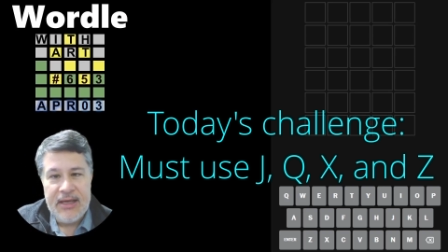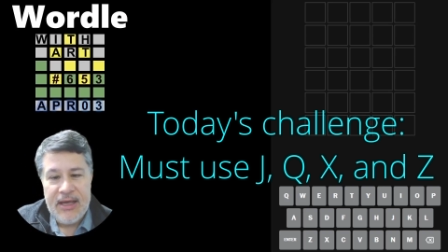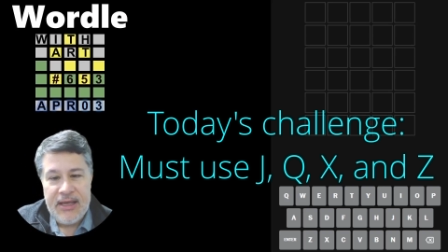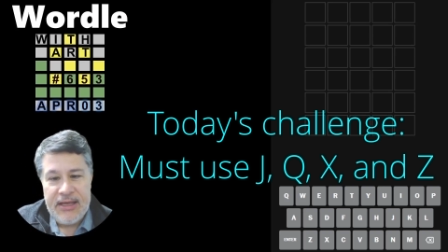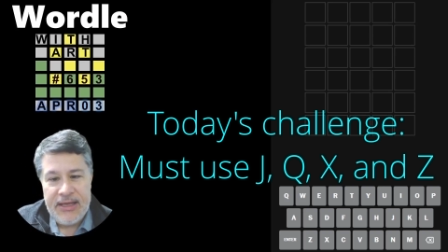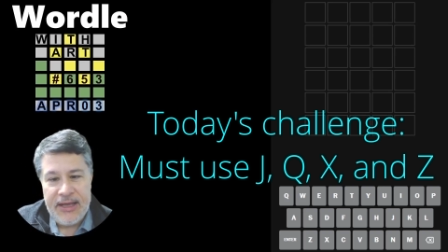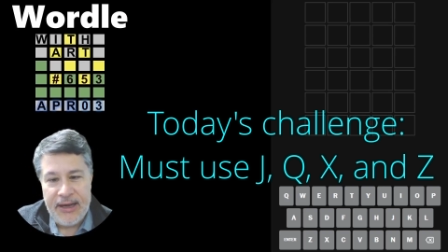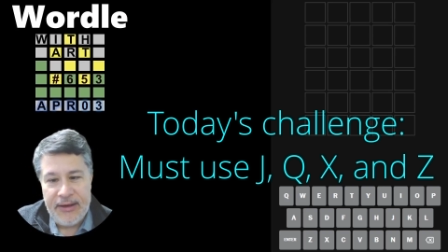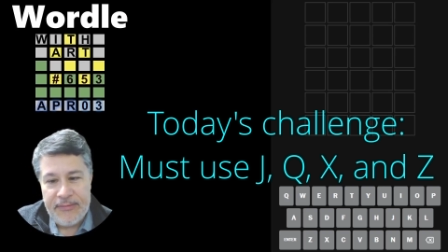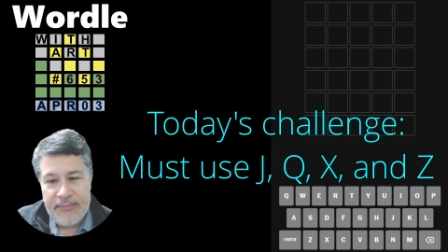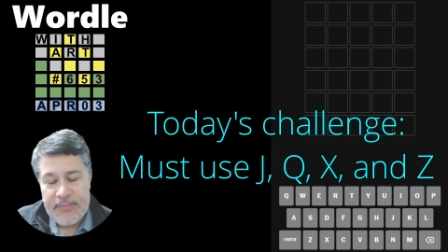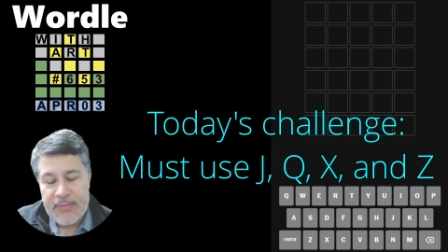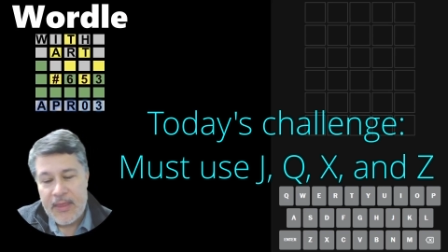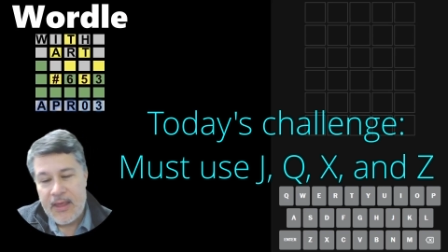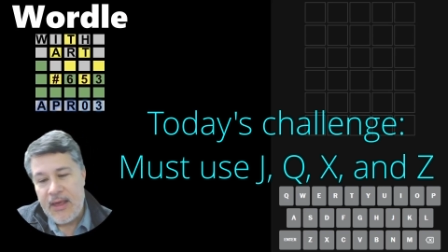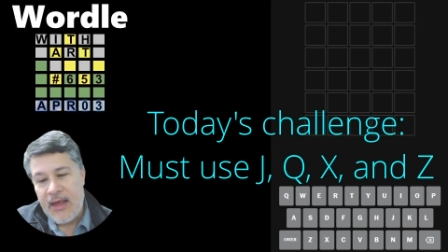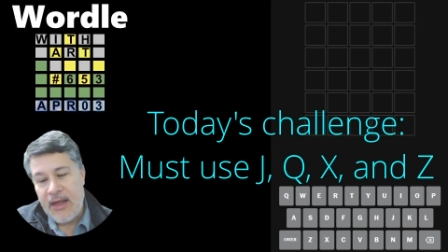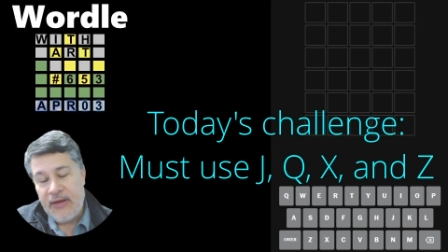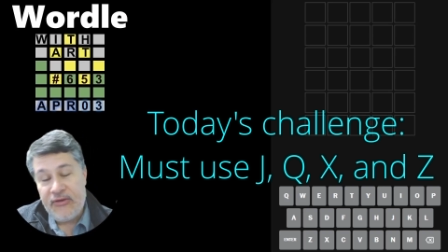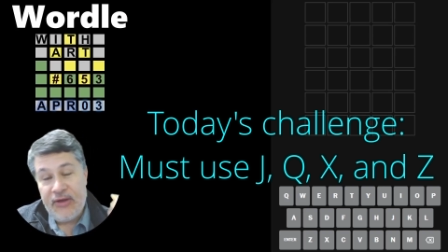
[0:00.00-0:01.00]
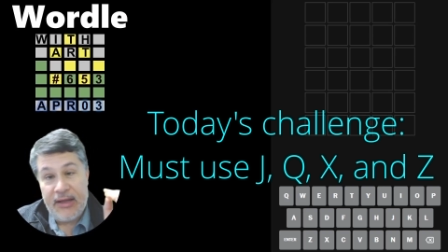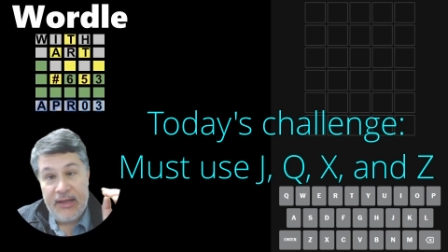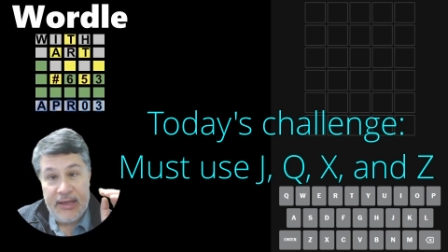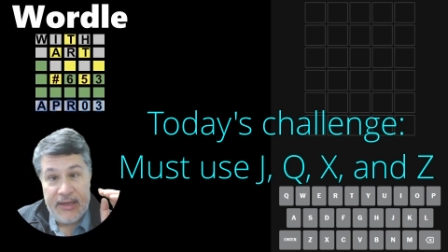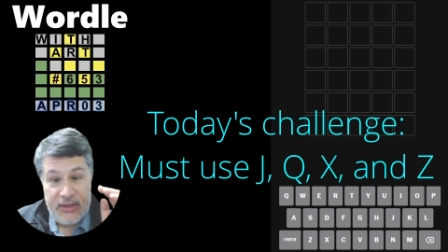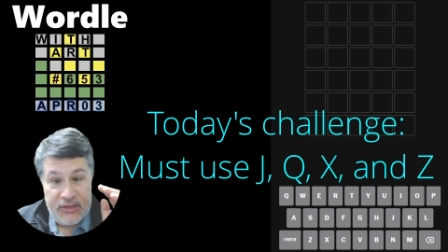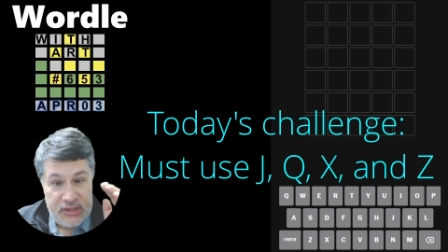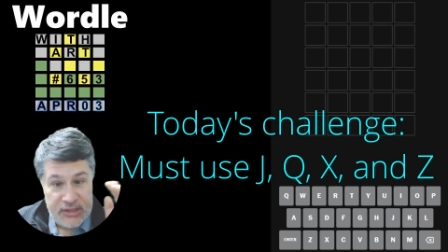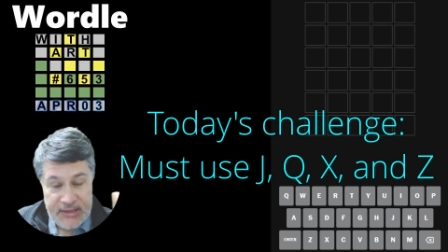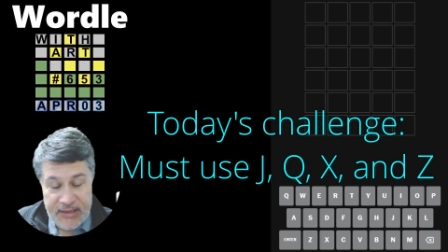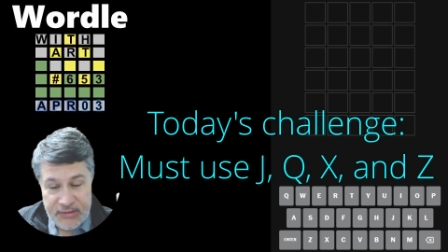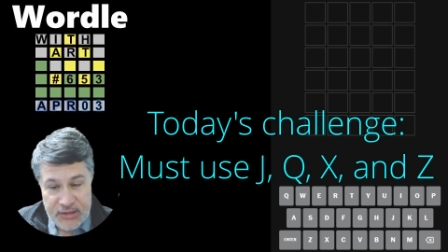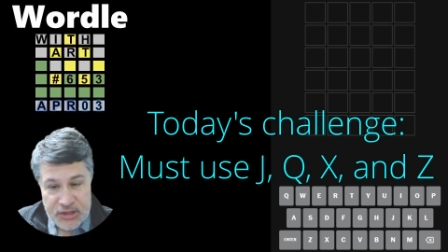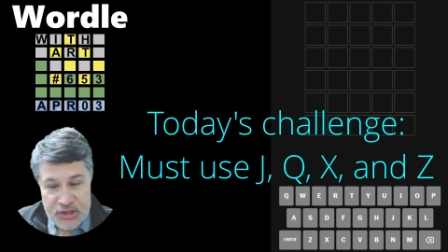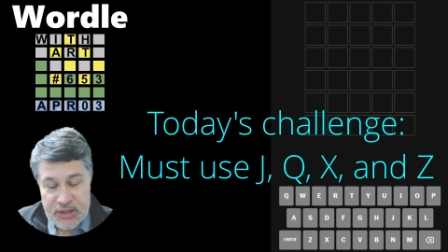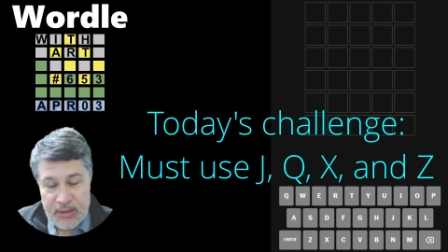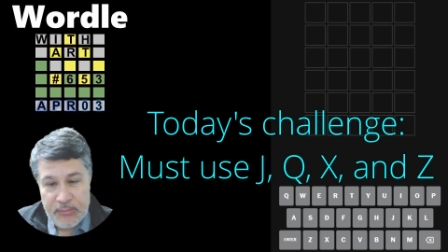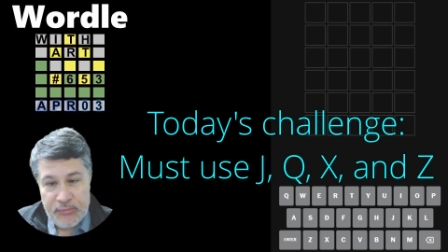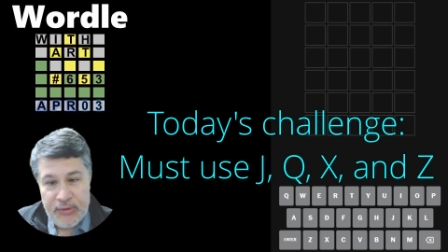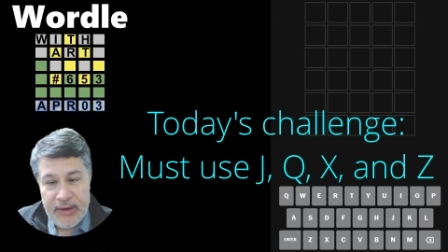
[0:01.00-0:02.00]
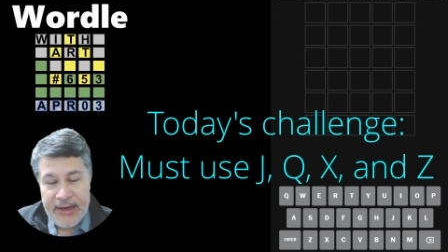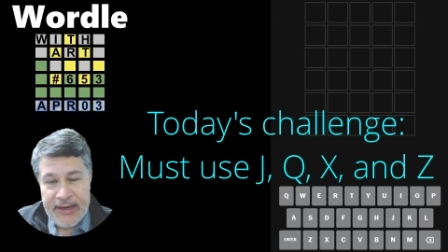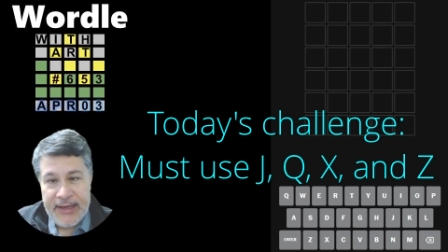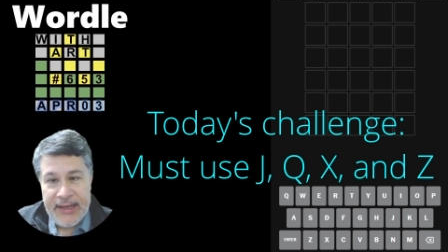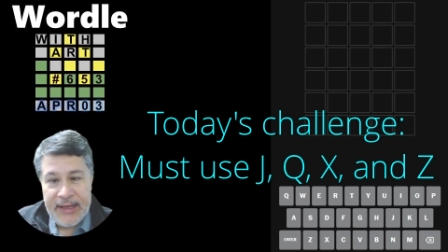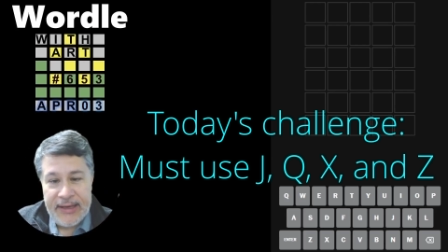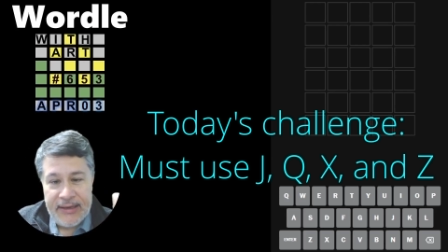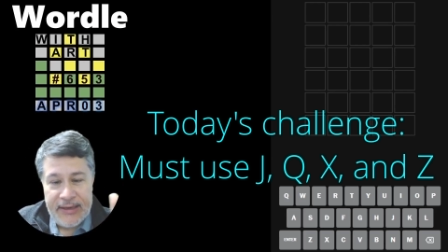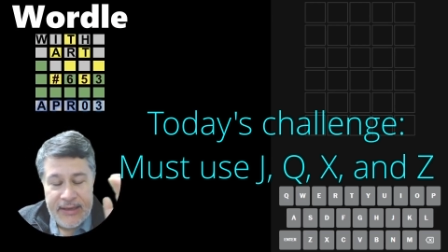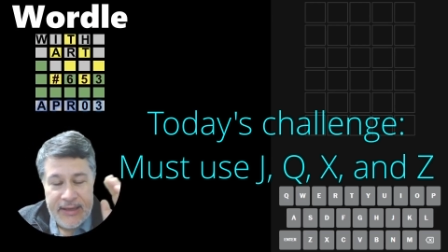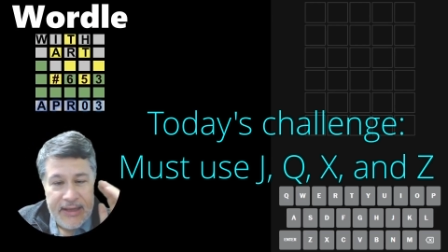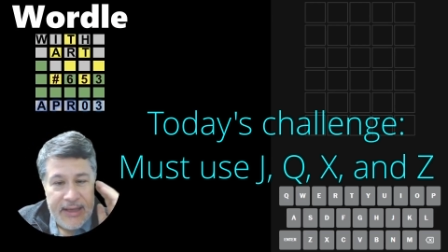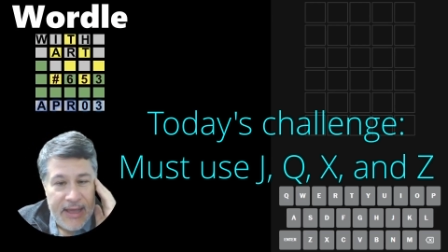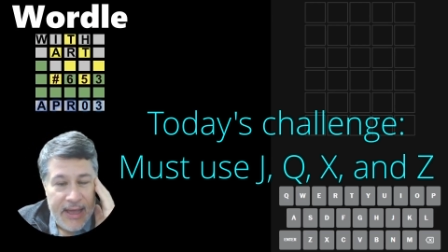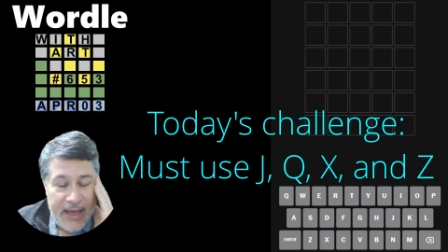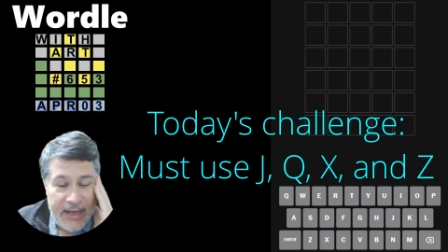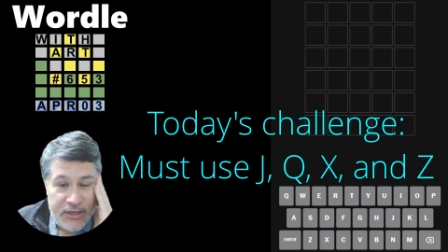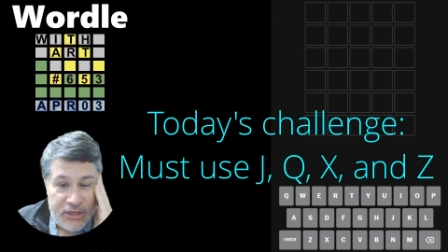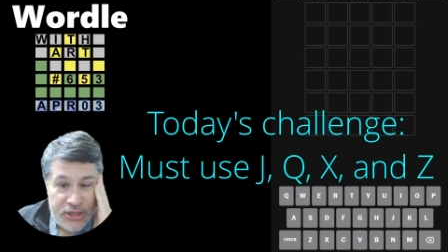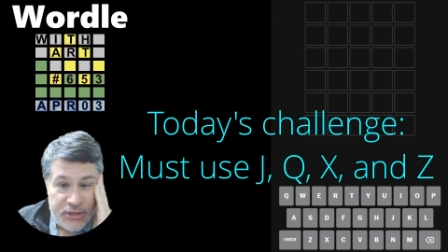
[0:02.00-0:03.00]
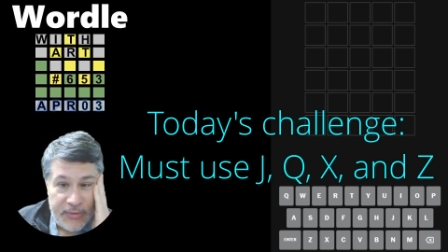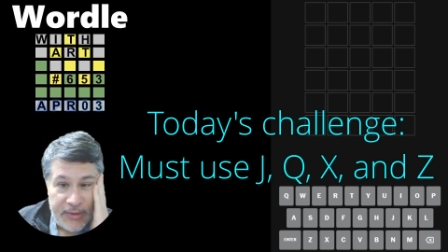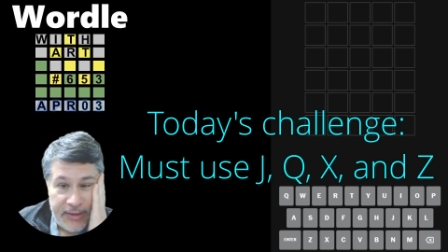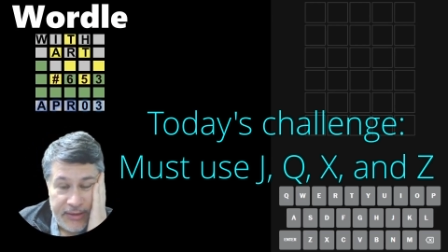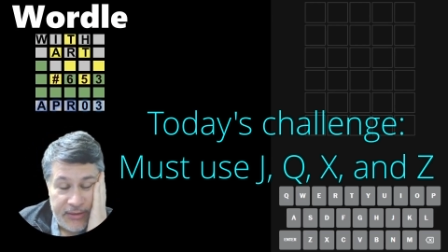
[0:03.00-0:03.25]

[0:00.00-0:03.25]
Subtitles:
it's not like you just have to jump right in and do it.